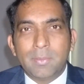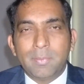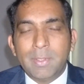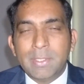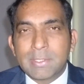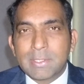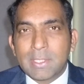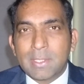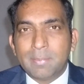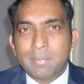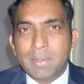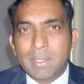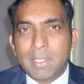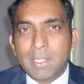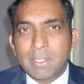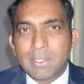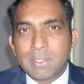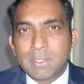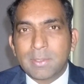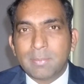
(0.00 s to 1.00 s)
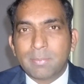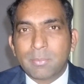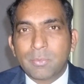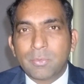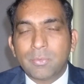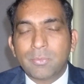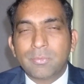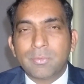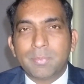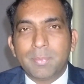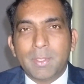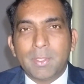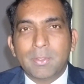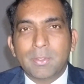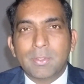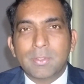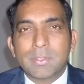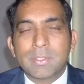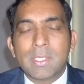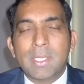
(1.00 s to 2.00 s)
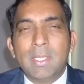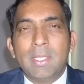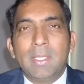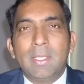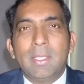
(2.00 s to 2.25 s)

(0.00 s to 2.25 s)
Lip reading: a visa application approved because